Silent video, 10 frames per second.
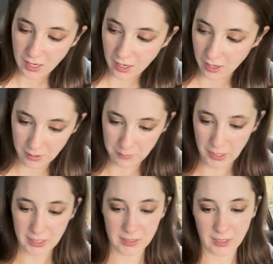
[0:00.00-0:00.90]

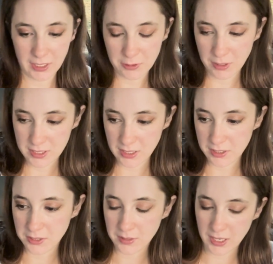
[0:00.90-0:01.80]
I can lay across
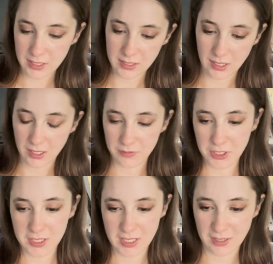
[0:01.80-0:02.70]
that suitcase and have
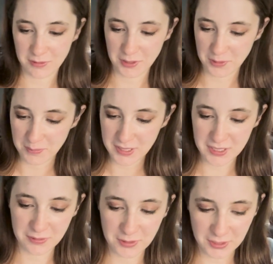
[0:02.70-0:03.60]
just enough room
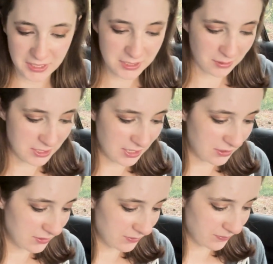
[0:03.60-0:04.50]
to fully stretch
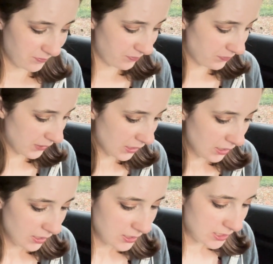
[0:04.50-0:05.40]
out.
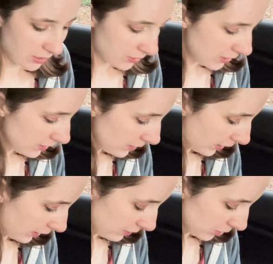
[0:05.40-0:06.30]
Down here
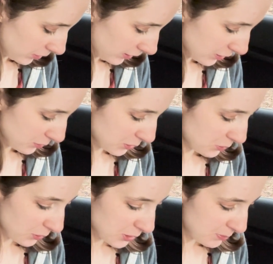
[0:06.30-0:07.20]
I have a little extra
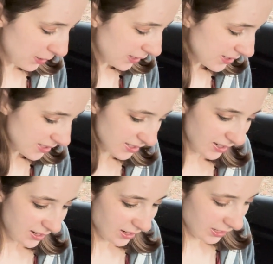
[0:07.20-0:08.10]
storage space.
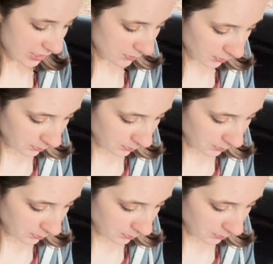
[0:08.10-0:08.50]
I keep a